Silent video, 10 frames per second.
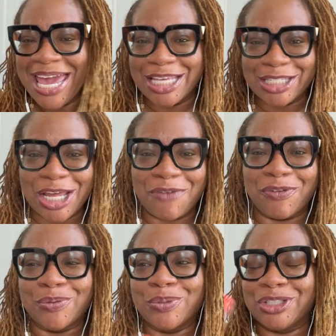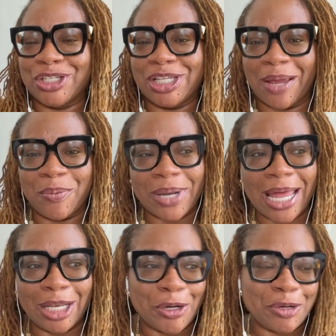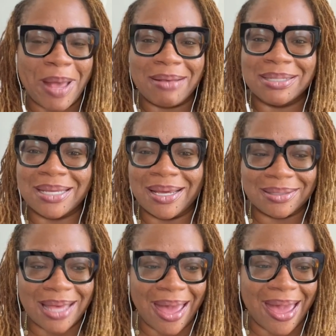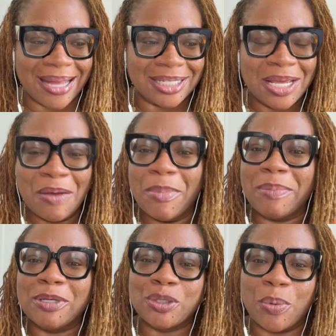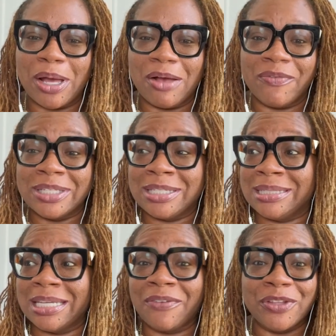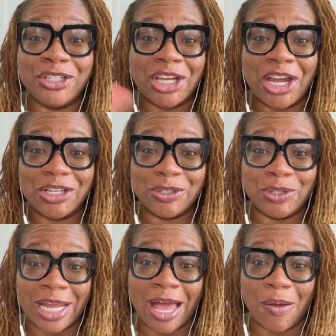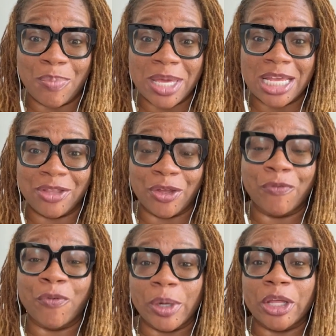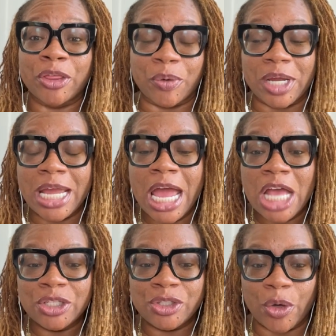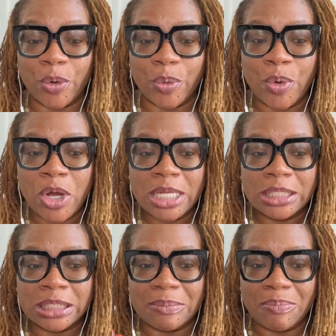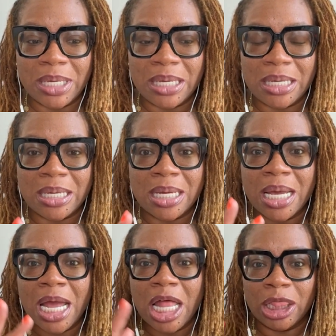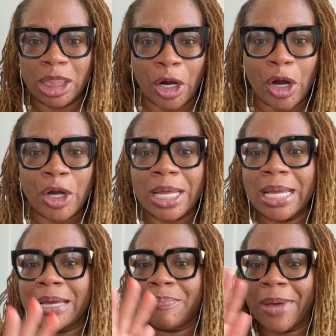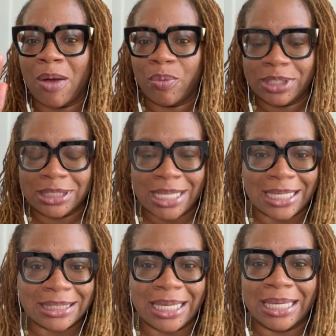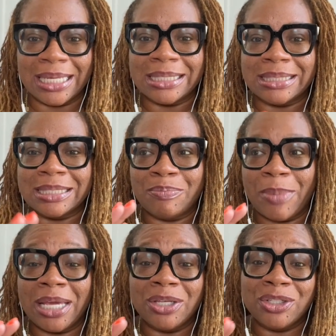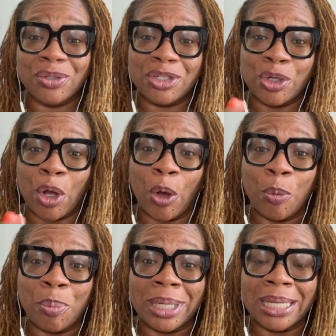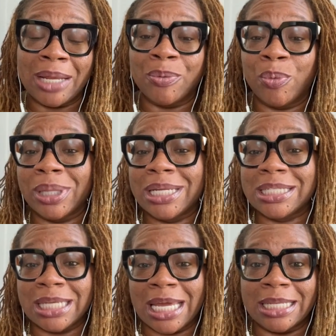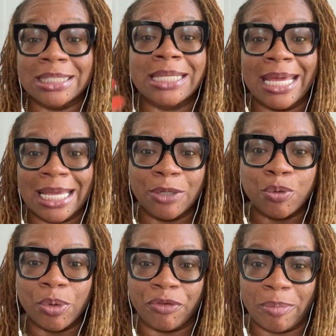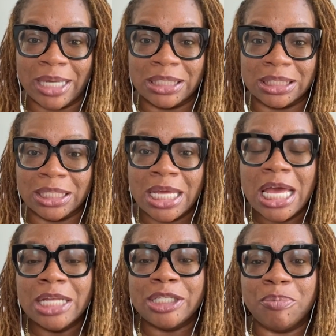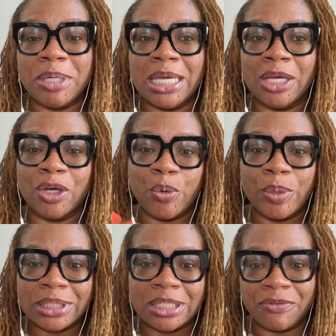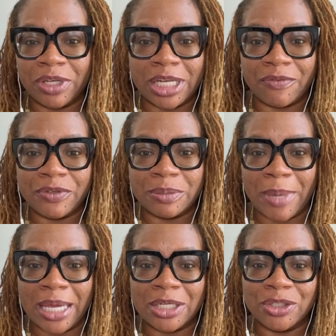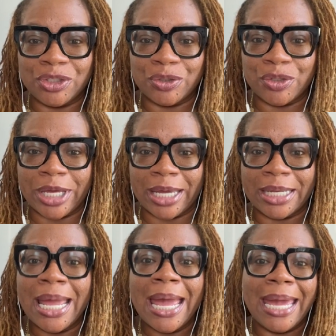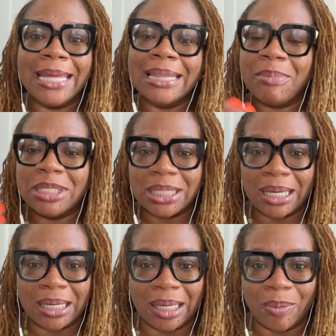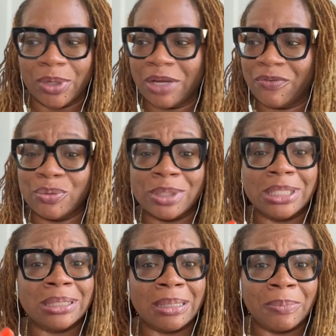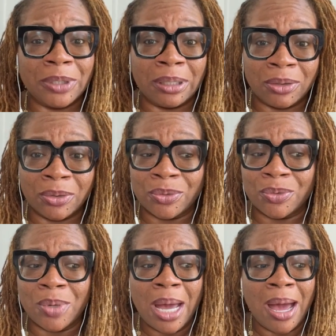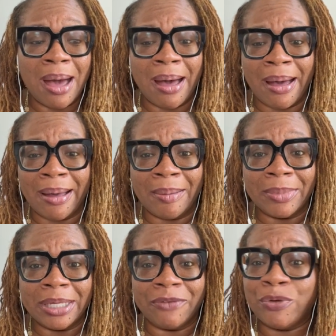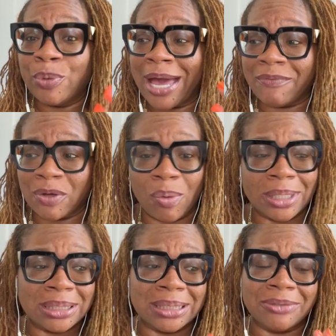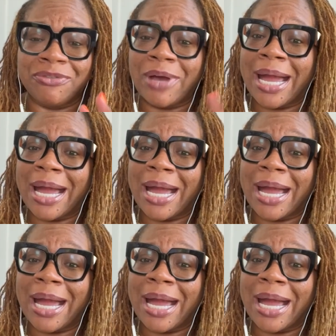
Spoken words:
is an evolution. Like what I learned about sex at maybe 12 definitely changes now being 43. So to me, learning about what sex is making sure that you're open and willing to take in new information, to be inquisitive enough to making sure that, hey, let me check in. Whenever you see something new, if you have a question,